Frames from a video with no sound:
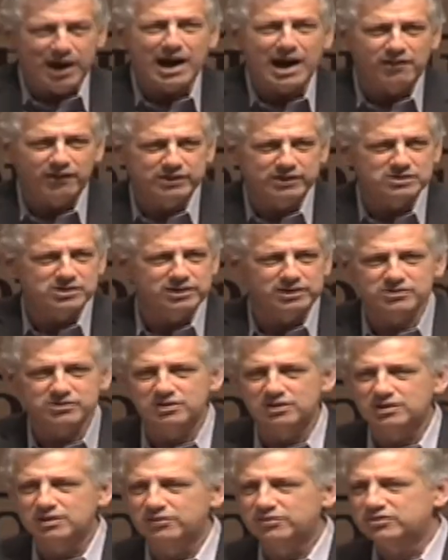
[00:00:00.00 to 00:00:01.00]
politics
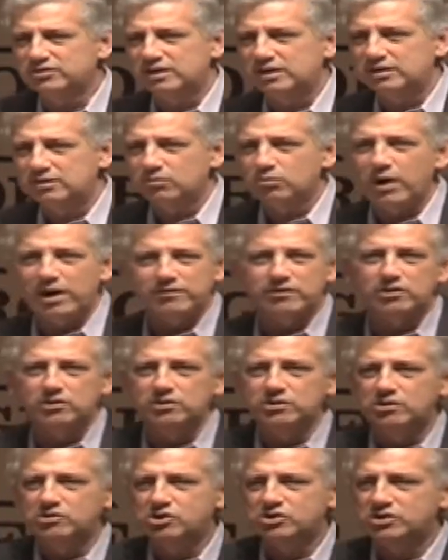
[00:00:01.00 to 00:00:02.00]
that you've seen, in
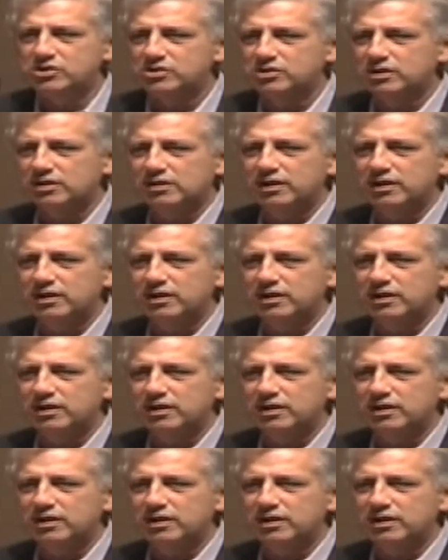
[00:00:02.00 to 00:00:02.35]
revolutions and